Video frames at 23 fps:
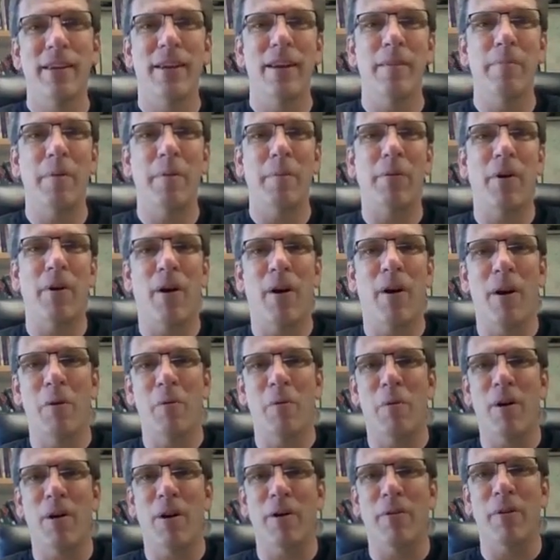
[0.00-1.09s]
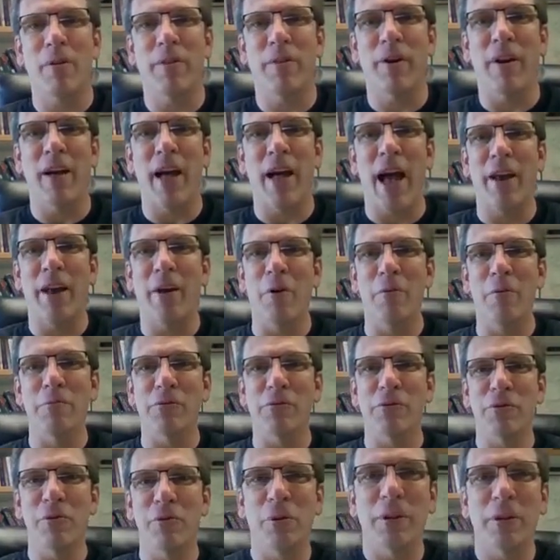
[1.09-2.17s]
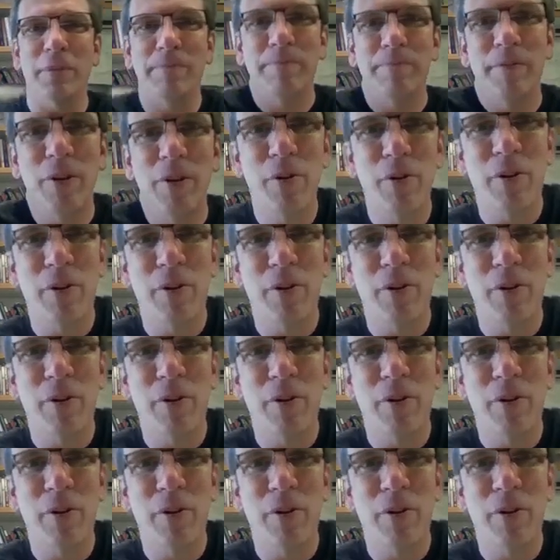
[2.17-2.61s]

keep up the hard work with uh, at home schooling.